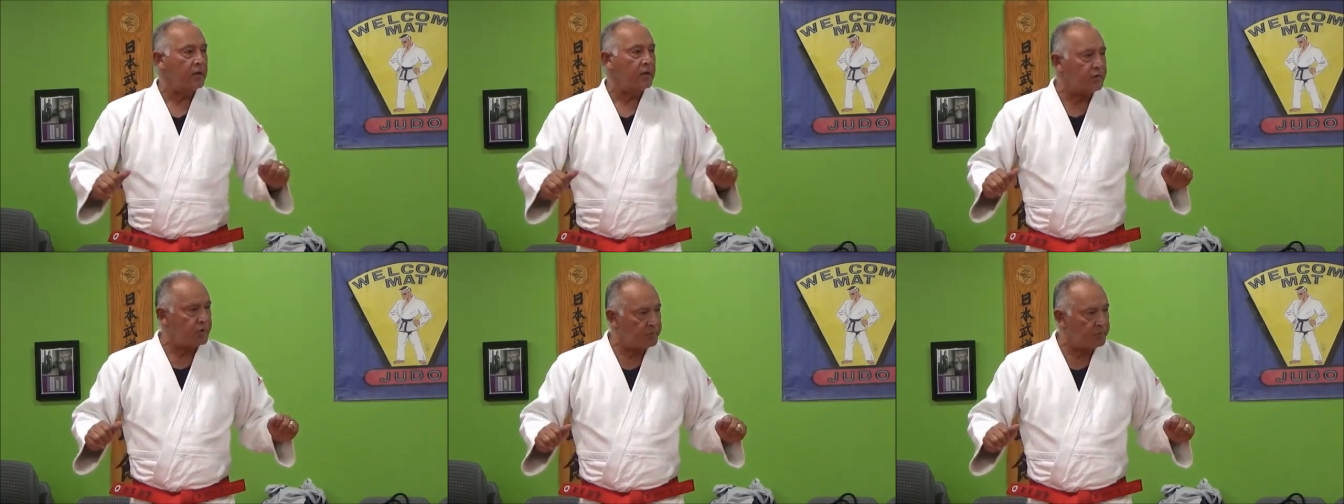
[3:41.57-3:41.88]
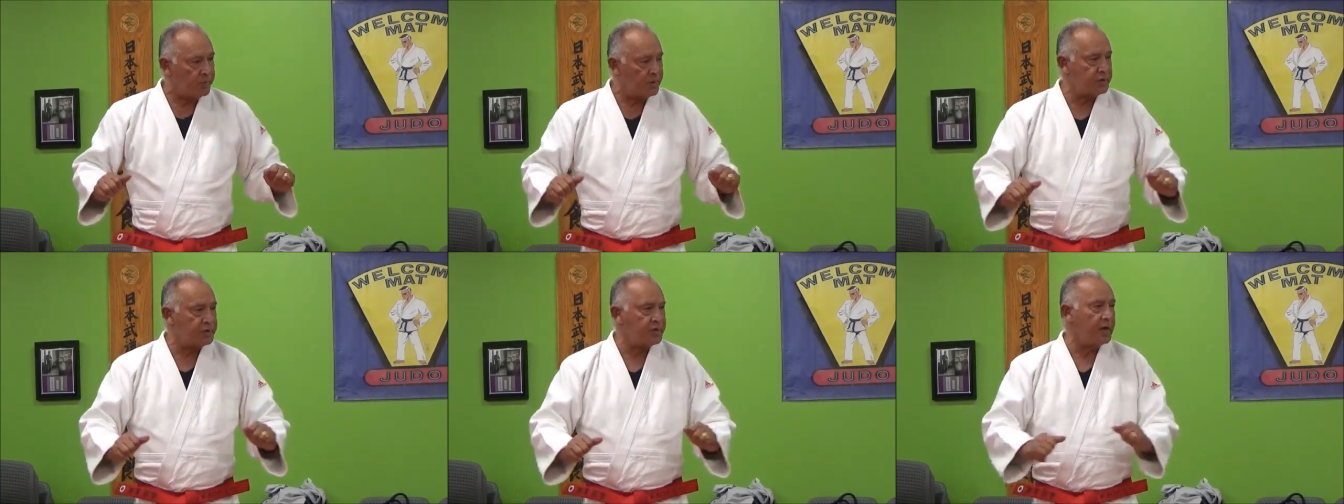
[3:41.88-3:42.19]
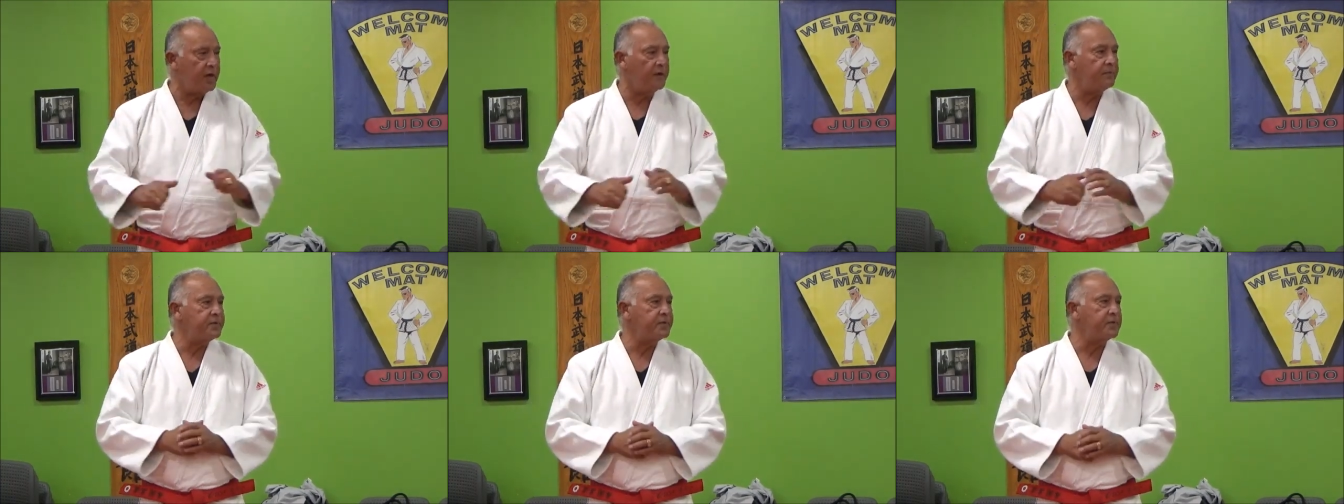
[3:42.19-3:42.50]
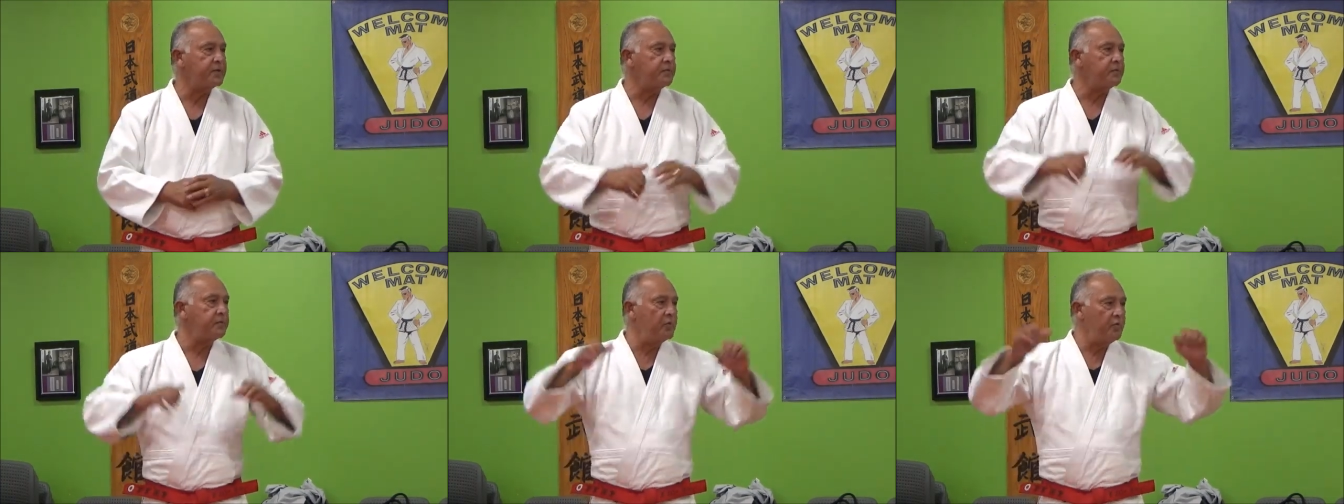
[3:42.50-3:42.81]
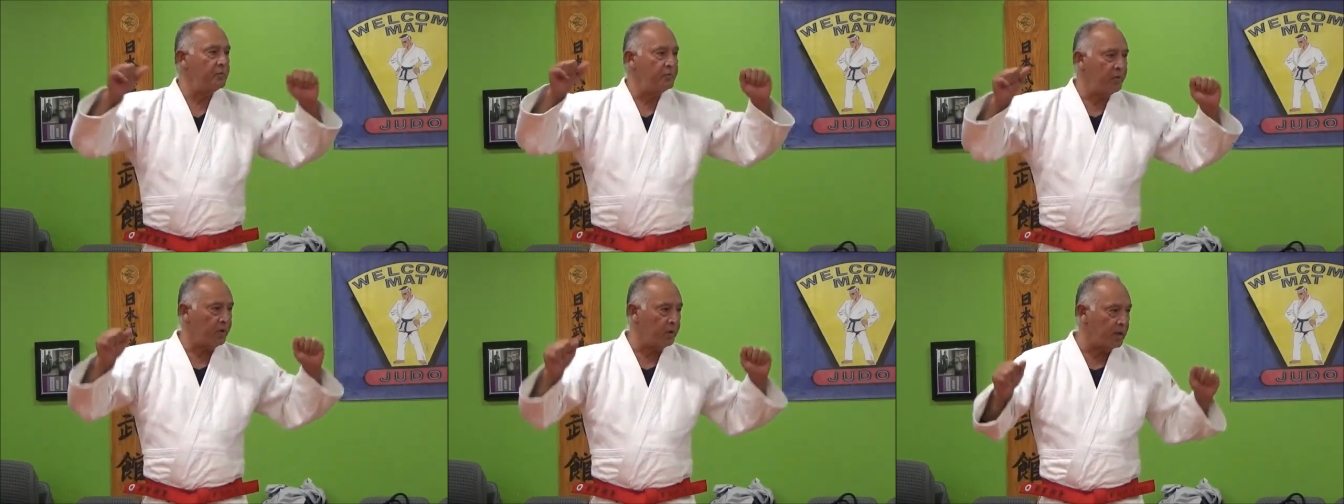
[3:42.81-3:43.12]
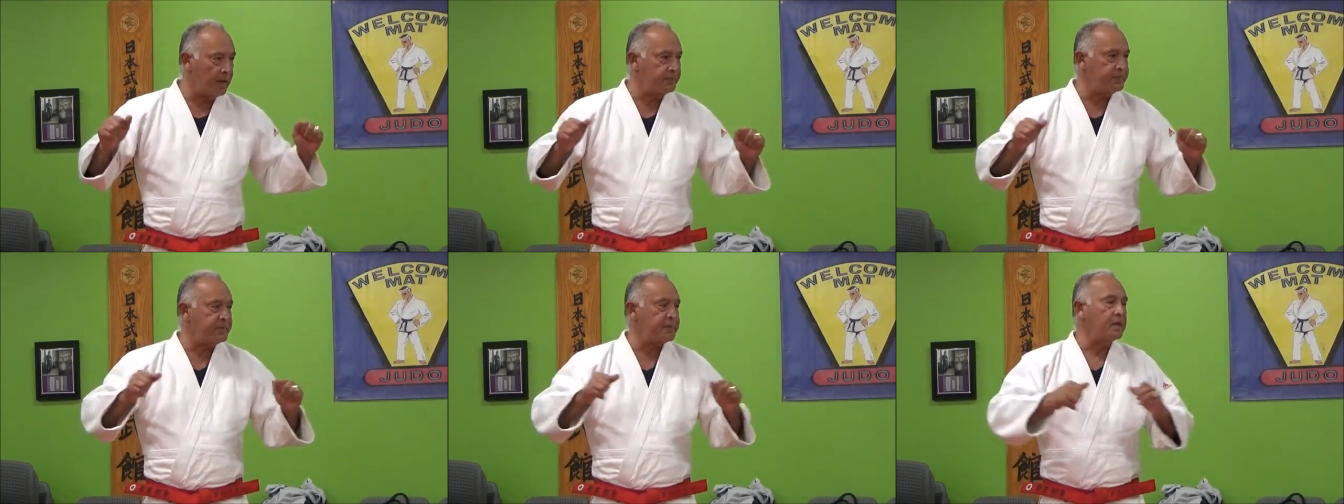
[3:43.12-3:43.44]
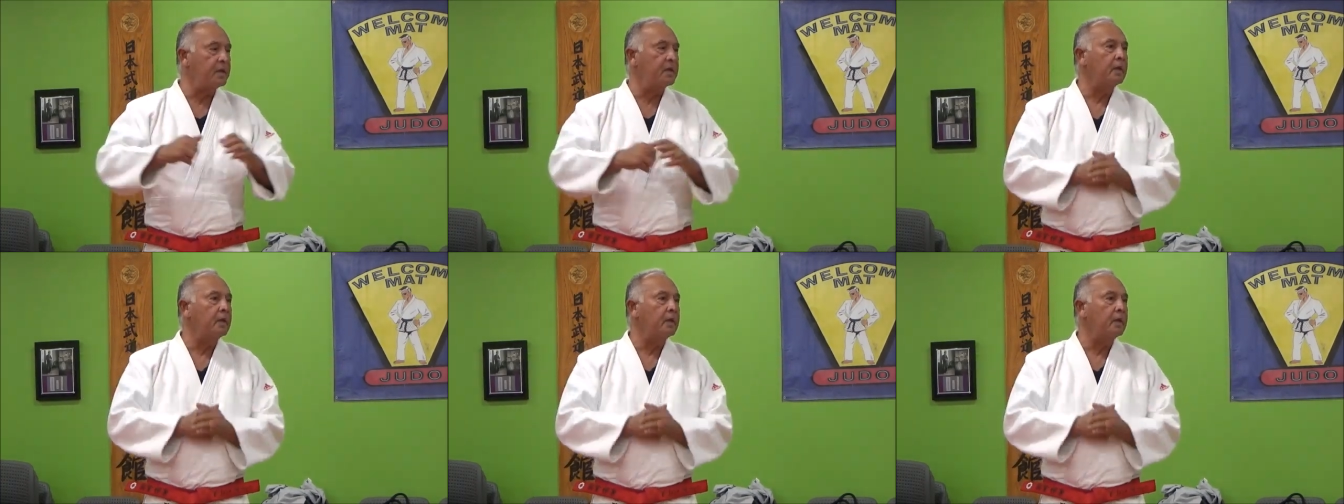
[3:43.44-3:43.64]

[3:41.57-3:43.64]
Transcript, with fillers: do push-ups, do pull-ups,